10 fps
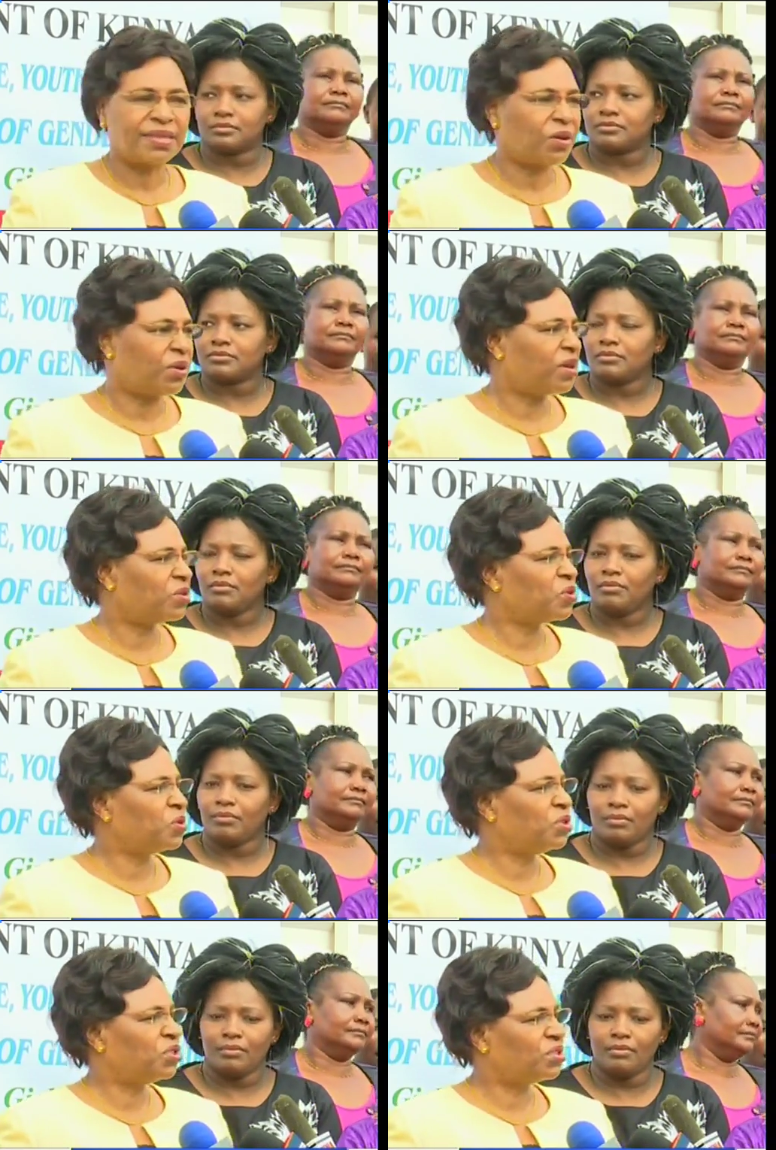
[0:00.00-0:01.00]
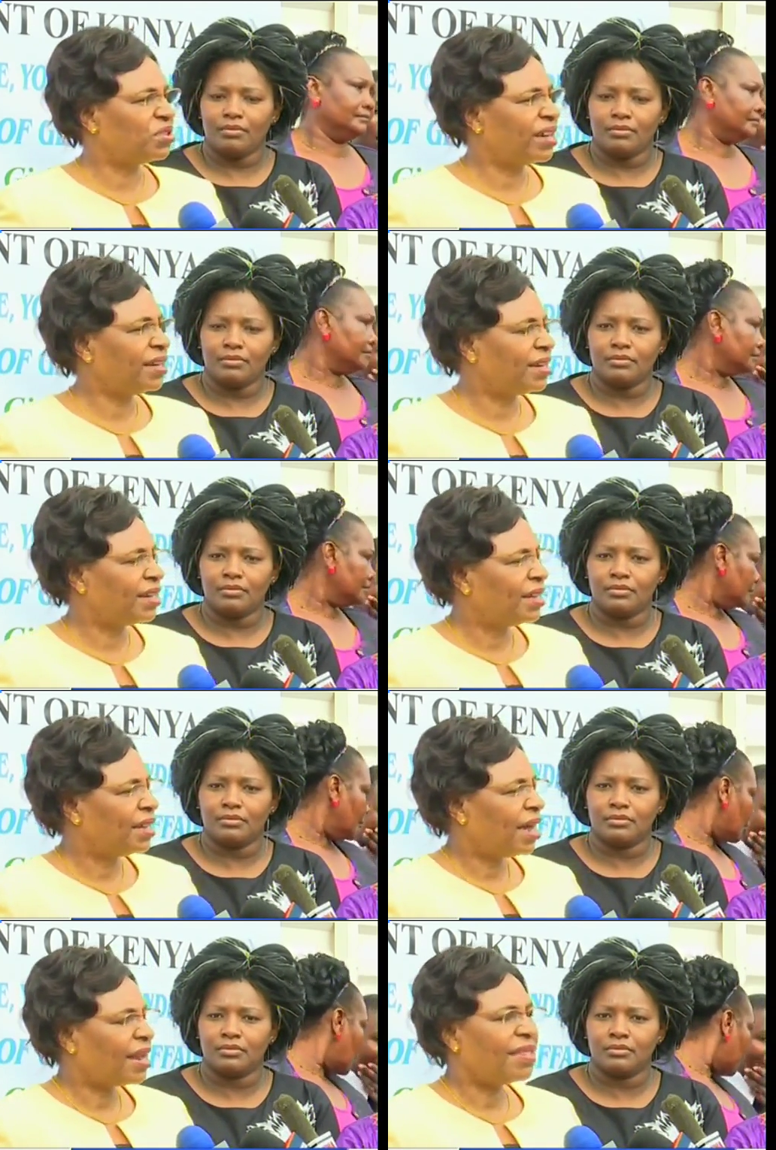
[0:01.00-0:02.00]
Speaker 1: secondary school children,
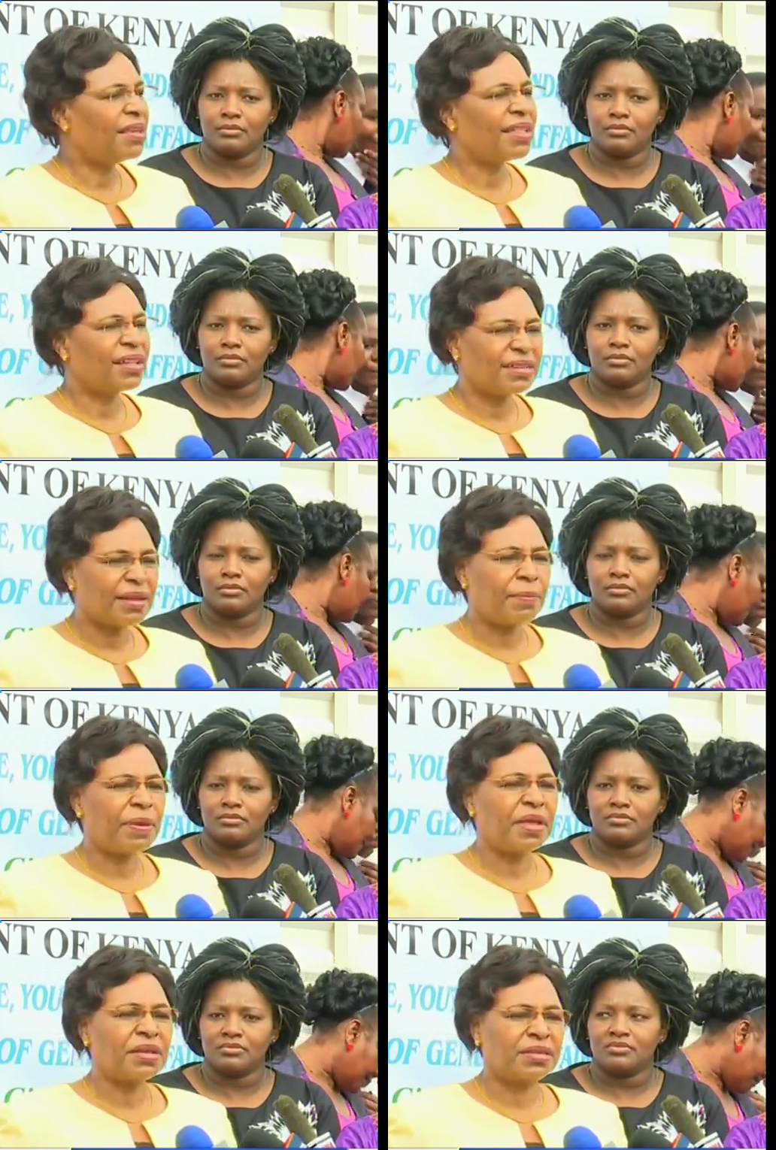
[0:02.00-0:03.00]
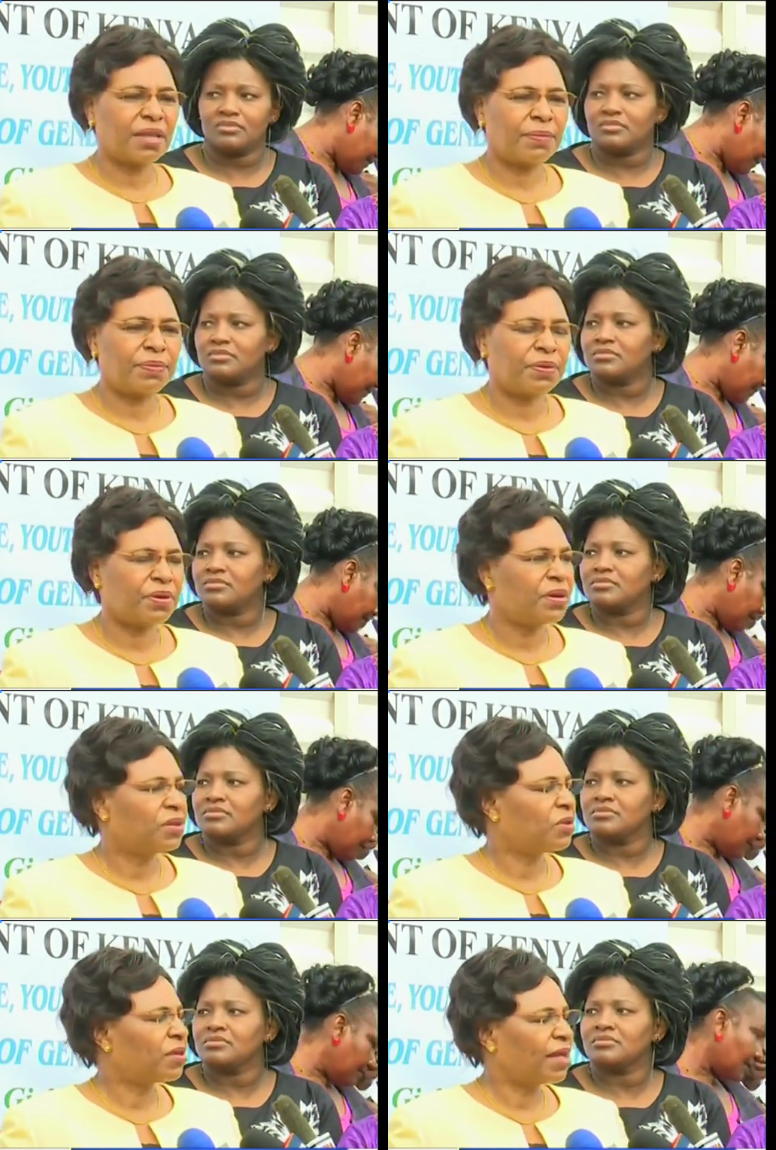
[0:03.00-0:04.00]
and I think that is a big step
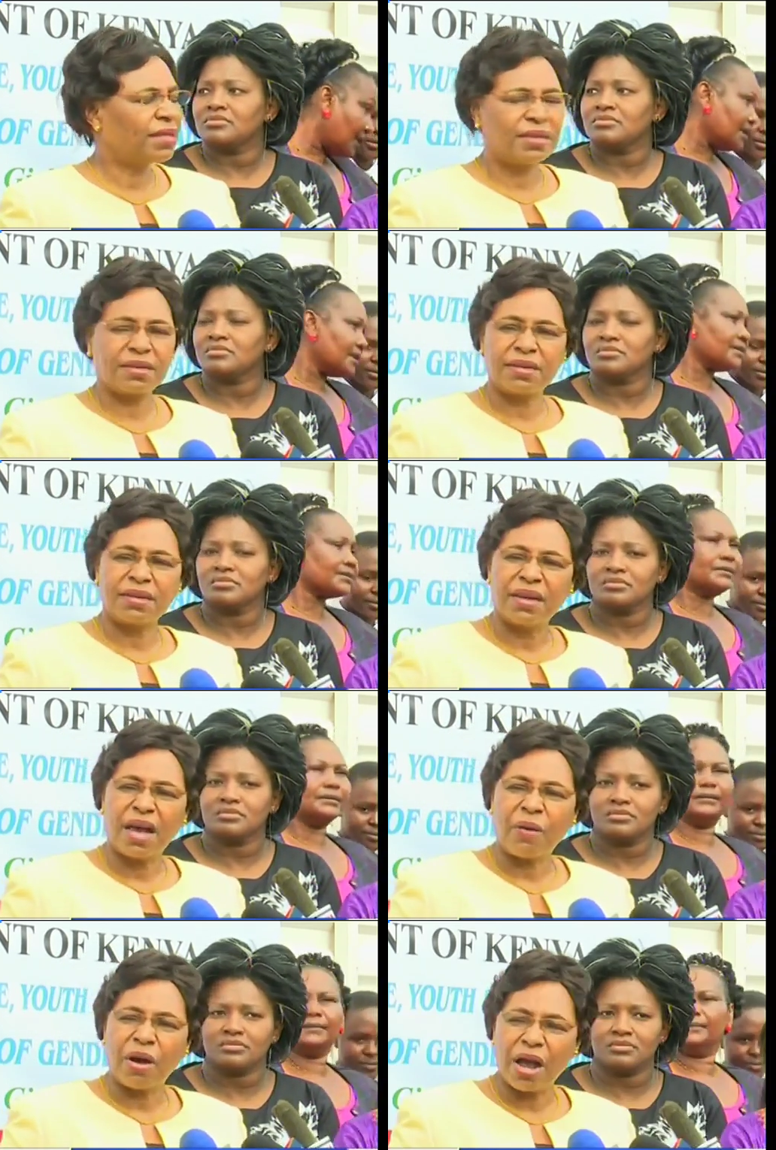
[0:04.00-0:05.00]
so that our